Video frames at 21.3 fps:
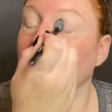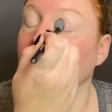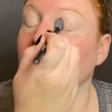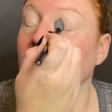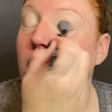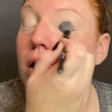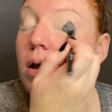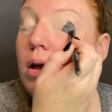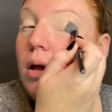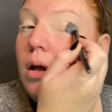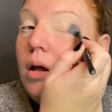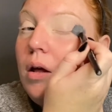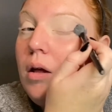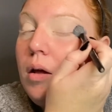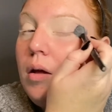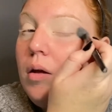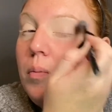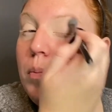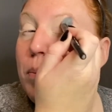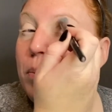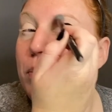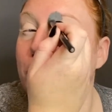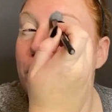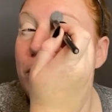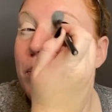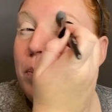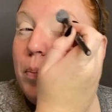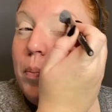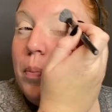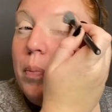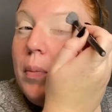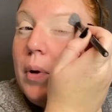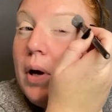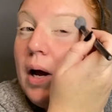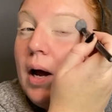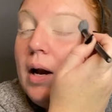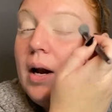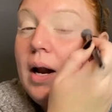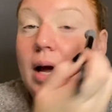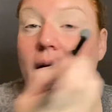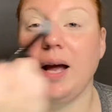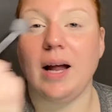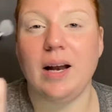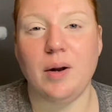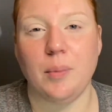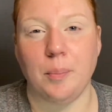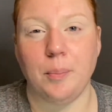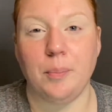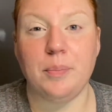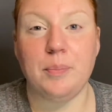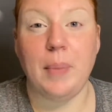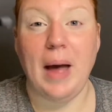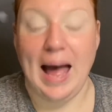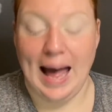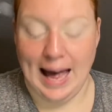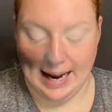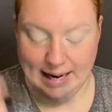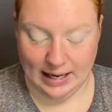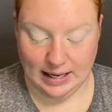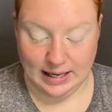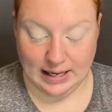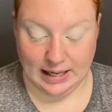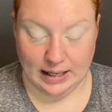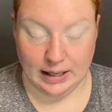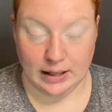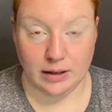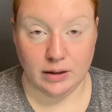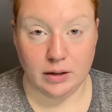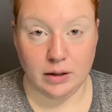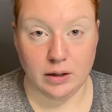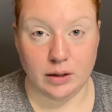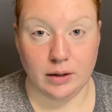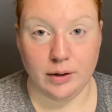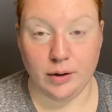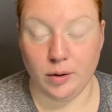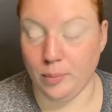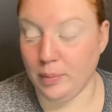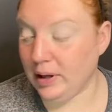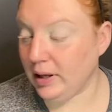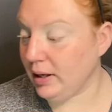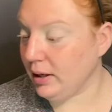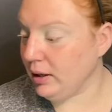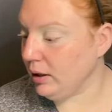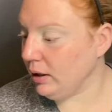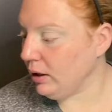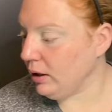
I kind of pat it in a little bit.